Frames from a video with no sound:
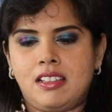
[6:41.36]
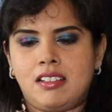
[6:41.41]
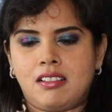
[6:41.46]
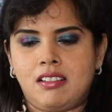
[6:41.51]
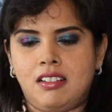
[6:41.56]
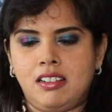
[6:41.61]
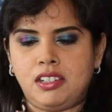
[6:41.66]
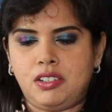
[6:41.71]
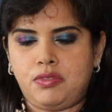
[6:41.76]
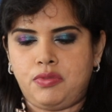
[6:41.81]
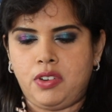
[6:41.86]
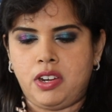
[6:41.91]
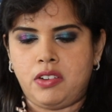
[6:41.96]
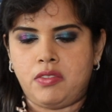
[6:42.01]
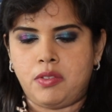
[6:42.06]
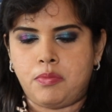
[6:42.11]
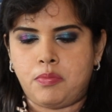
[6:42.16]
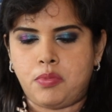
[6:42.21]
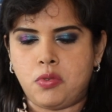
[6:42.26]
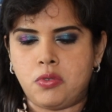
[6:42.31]
Cult
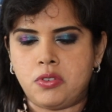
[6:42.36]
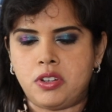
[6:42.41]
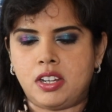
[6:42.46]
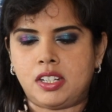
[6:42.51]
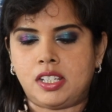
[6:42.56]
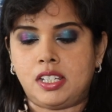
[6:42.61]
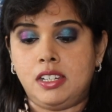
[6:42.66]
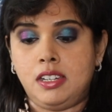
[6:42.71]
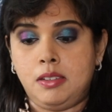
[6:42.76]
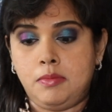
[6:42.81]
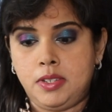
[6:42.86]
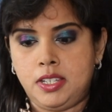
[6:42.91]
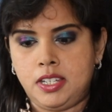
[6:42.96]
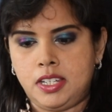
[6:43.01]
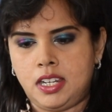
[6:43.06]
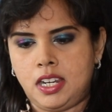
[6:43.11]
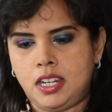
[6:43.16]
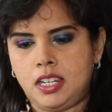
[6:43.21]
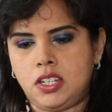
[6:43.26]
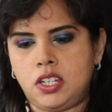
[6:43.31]
favorite product,
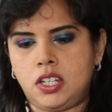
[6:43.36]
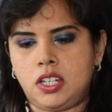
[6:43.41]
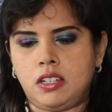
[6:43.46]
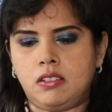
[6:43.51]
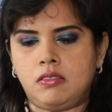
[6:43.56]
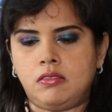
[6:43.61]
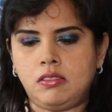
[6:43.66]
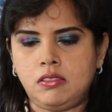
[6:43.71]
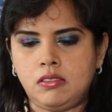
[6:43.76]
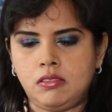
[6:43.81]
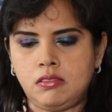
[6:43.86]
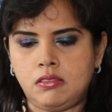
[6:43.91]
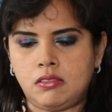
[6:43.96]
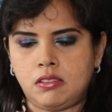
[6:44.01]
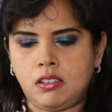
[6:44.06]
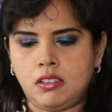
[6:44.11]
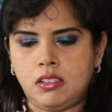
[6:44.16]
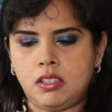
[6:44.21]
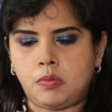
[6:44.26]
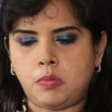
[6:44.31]
limited edition. Oh,
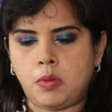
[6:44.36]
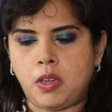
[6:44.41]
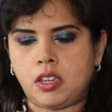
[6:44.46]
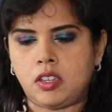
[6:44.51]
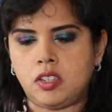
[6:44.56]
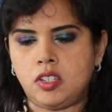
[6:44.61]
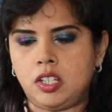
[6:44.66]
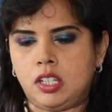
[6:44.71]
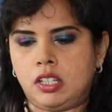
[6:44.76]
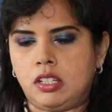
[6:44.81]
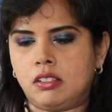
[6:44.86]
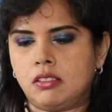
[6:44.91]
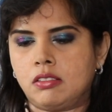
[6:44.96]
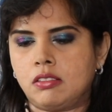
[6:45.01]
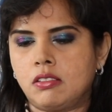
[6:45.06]
nice packaging.